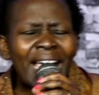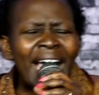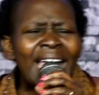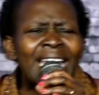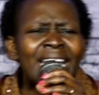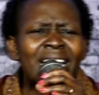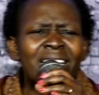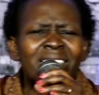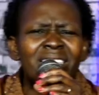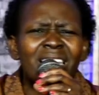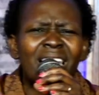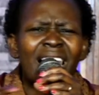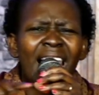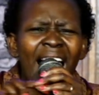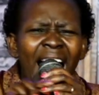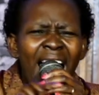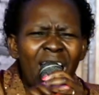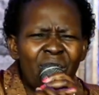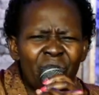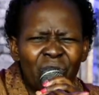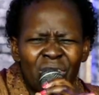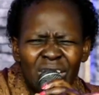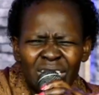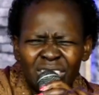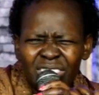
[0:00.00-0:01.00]
And his
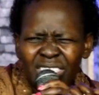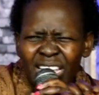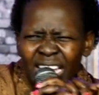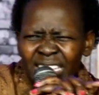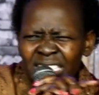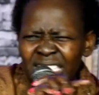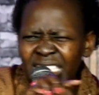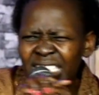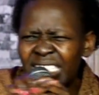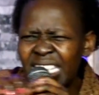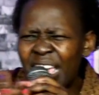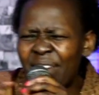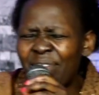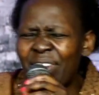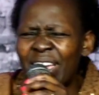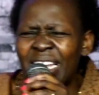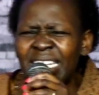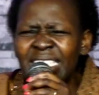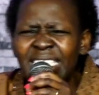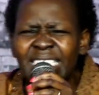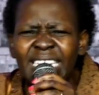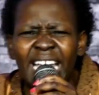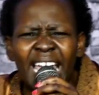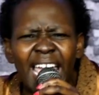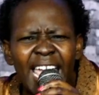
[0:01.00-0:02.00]
life is just
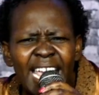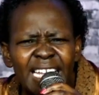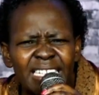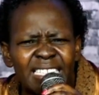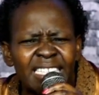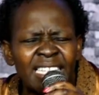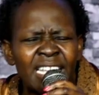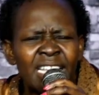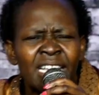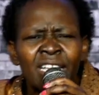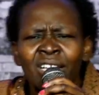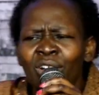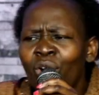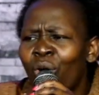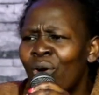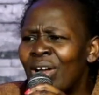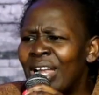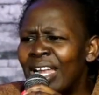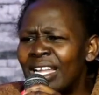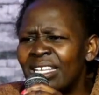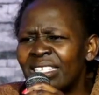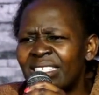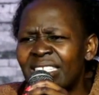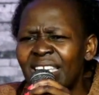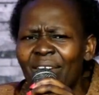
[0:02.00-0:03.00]
seven days,
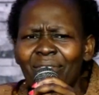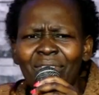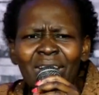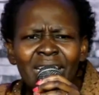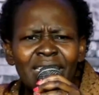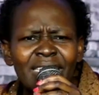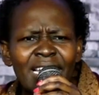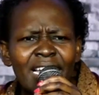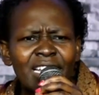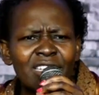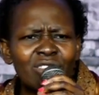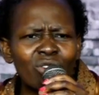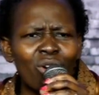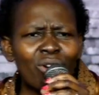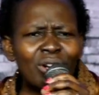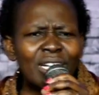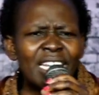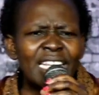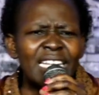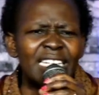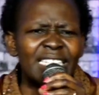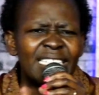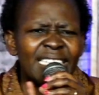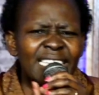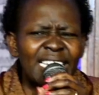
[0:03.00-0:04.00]
only seven days old.
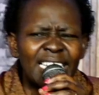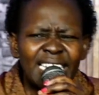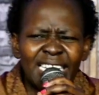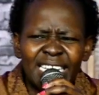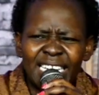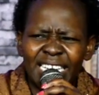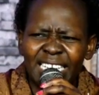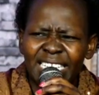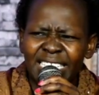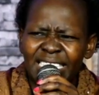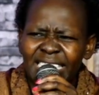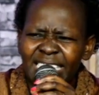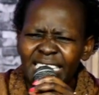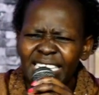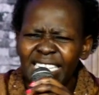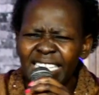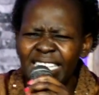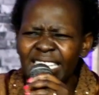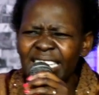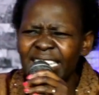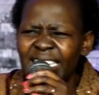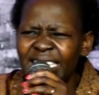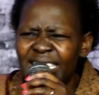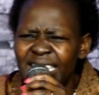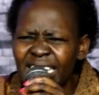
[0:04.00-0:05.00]
He did, he did,
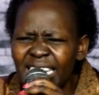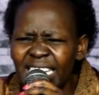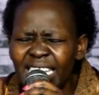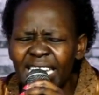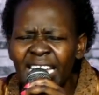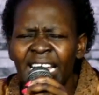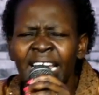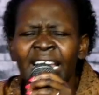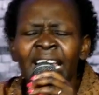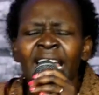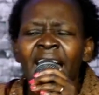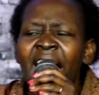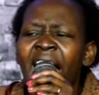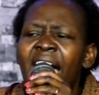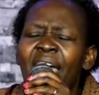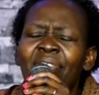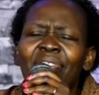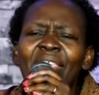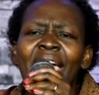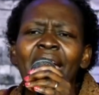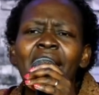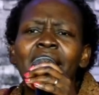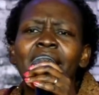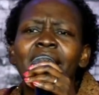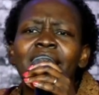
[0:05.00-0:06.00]
he did, and
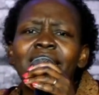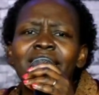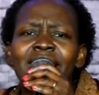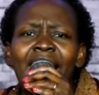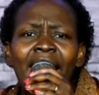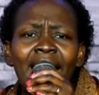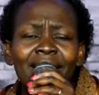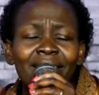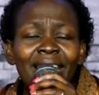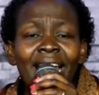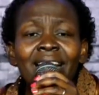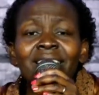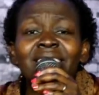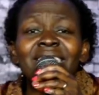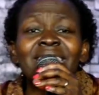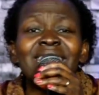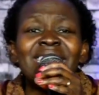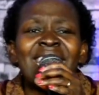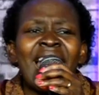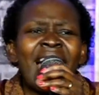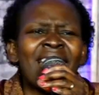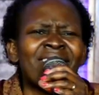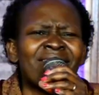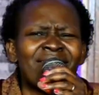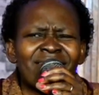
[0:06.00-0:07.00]
then he died is
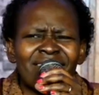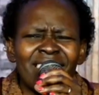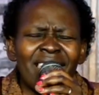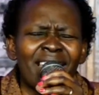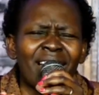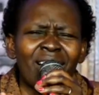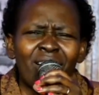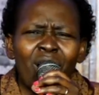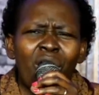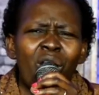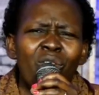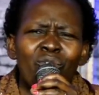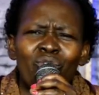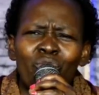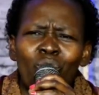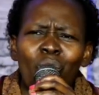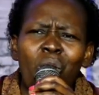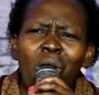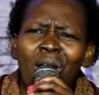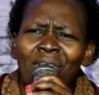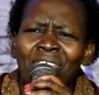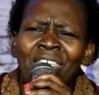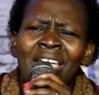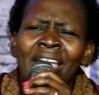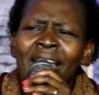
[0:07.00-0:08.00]
nothing of
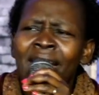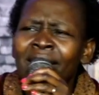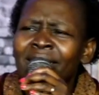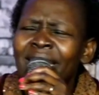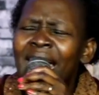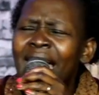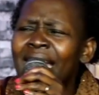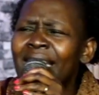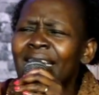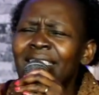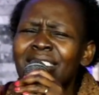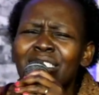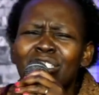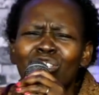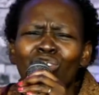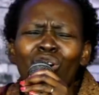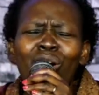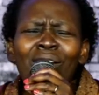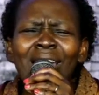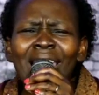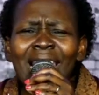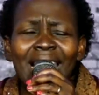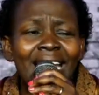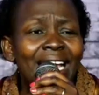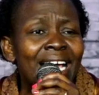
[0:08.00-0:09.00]
worth. There is no
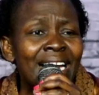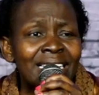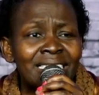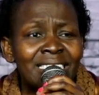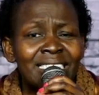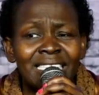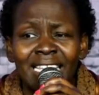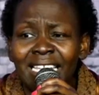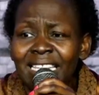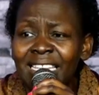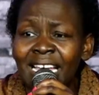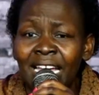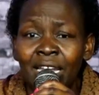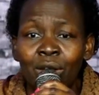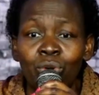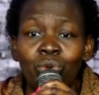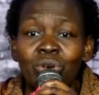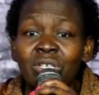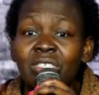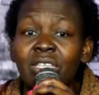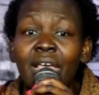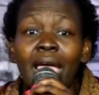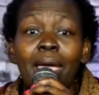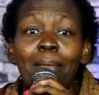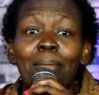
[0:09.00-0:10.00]
legacy that he
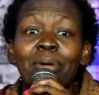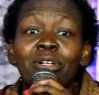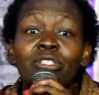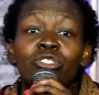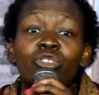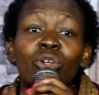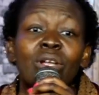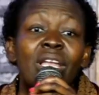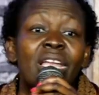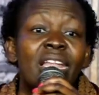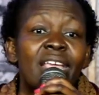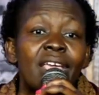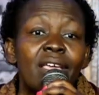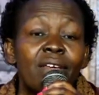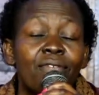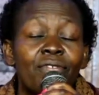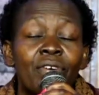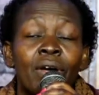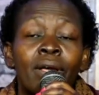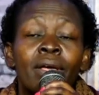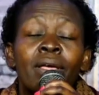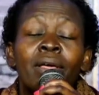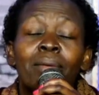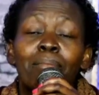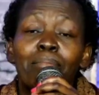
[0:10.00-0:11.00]
was able to
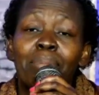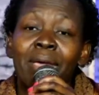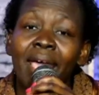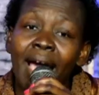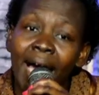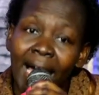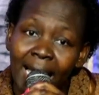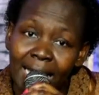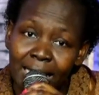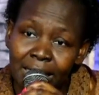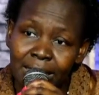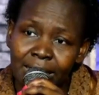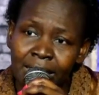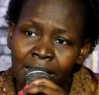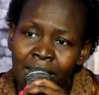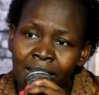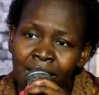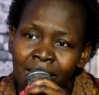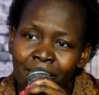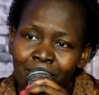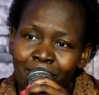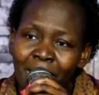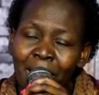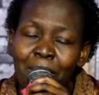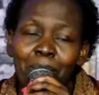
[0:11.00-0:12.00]
leave behind.
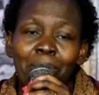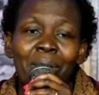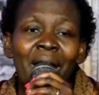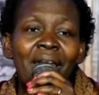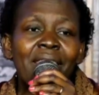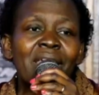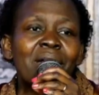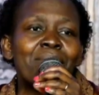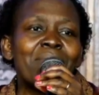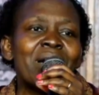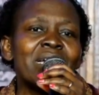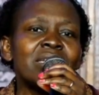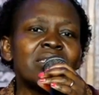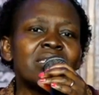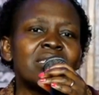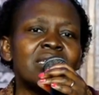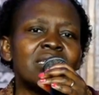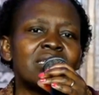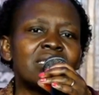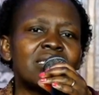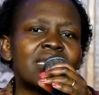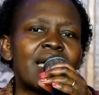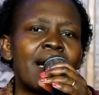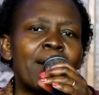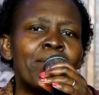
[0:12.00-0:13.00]
My brother, my
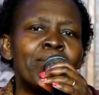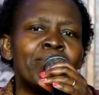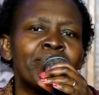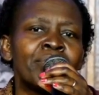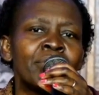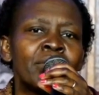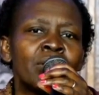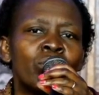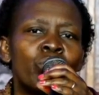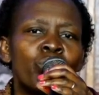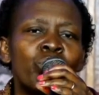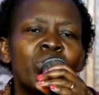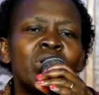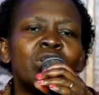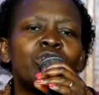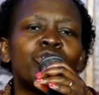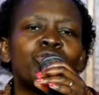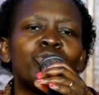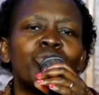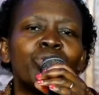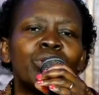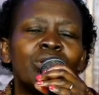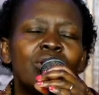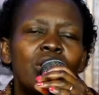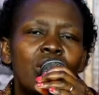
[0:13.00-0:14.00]
sister, we
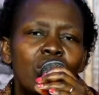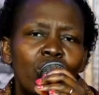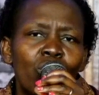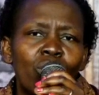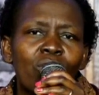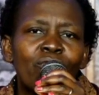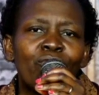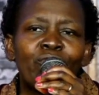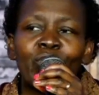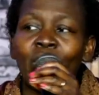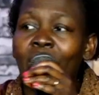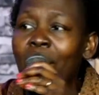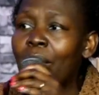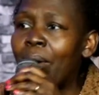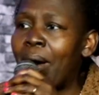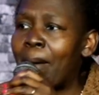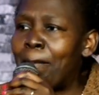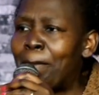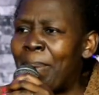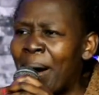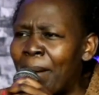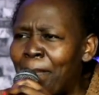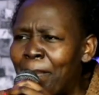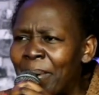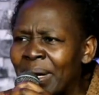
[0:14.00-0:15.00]
should look for our
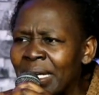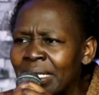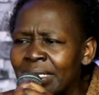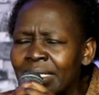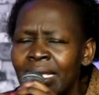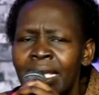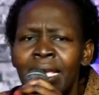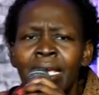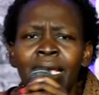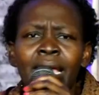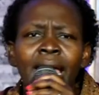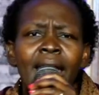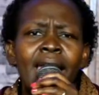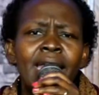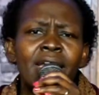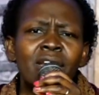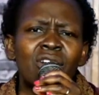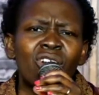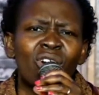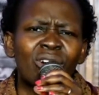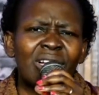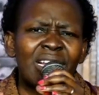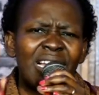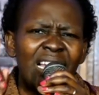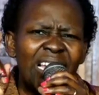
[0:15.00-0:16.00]
purpose and
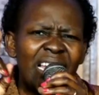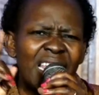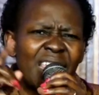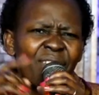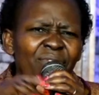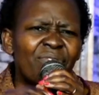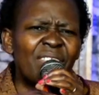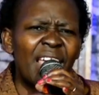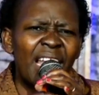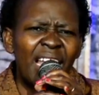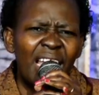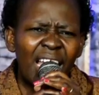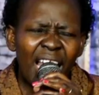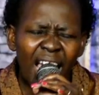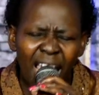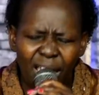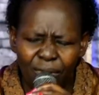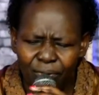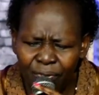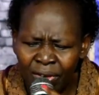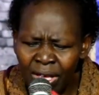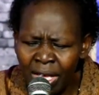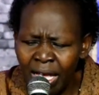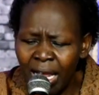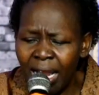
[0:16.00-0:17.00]
not live the
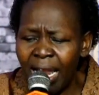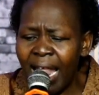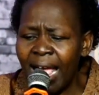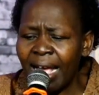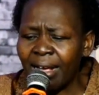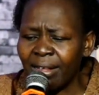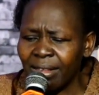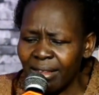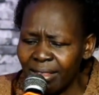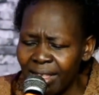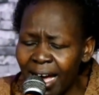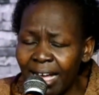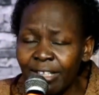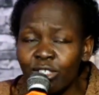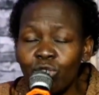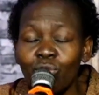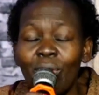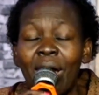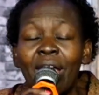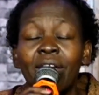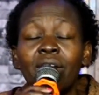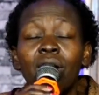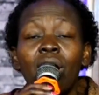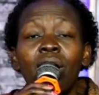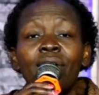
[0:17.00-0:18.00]
life like that
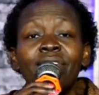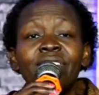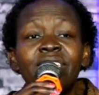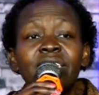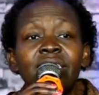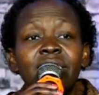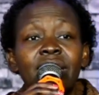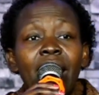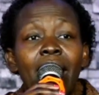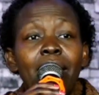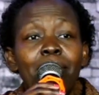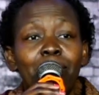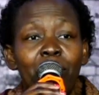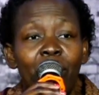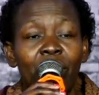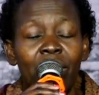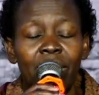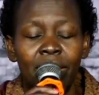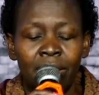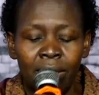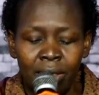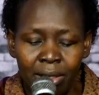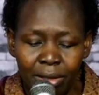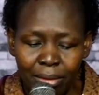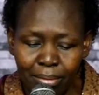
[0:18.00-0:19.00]
one of
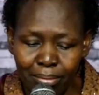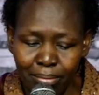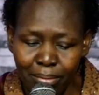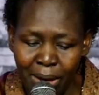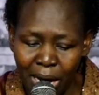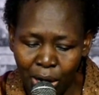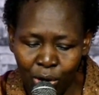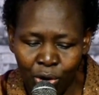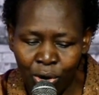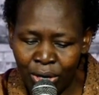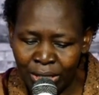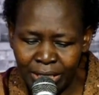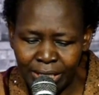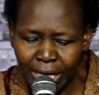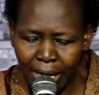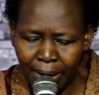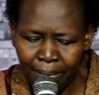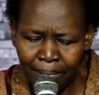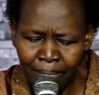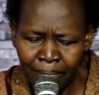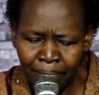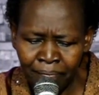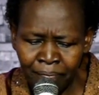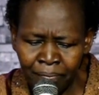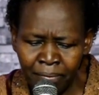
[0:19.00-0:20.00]
Simon Makonde.
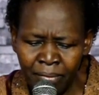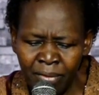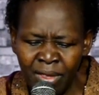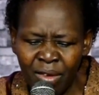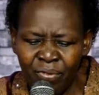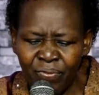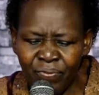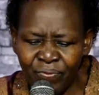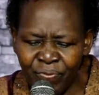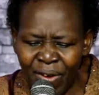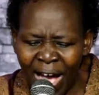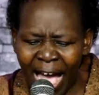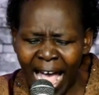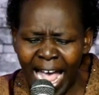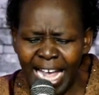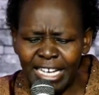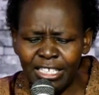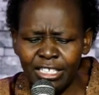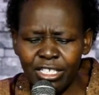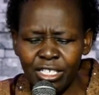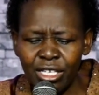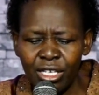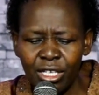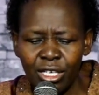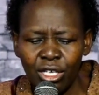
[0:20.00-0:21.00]

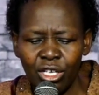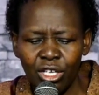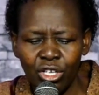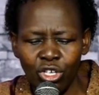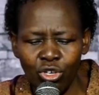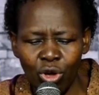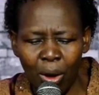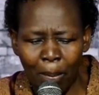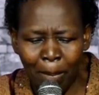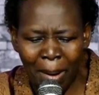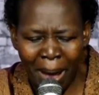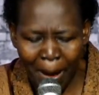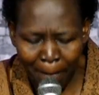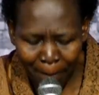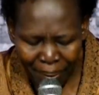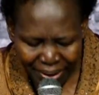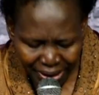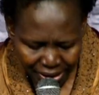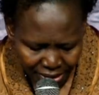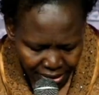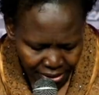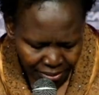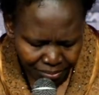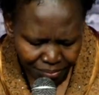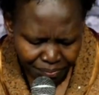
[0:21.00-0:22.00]
Find your
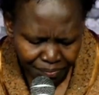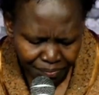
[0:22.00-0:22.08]
purpose.